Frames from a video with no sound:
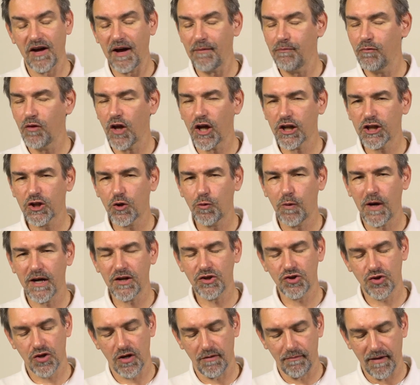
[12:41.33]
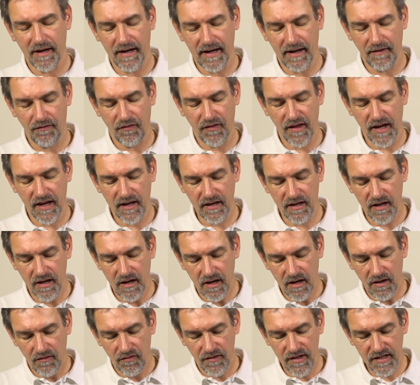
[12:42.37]
I'm not quite sure, but I think
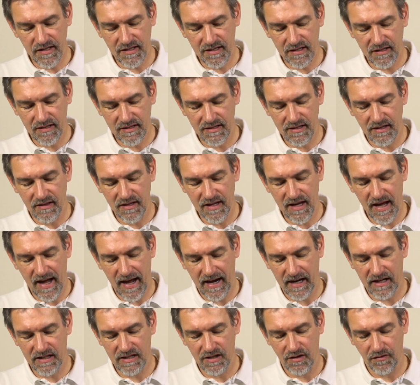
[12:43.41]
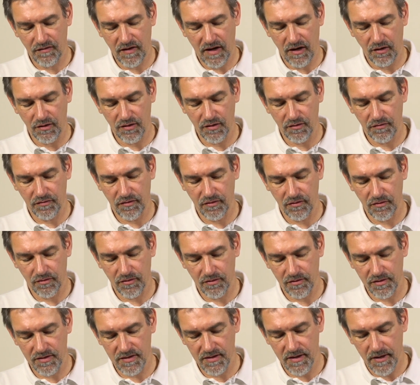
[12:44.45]
this is the active
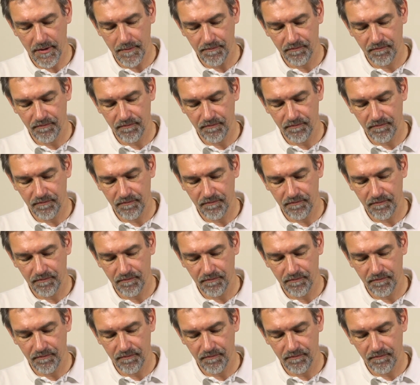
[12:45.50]
autofocus.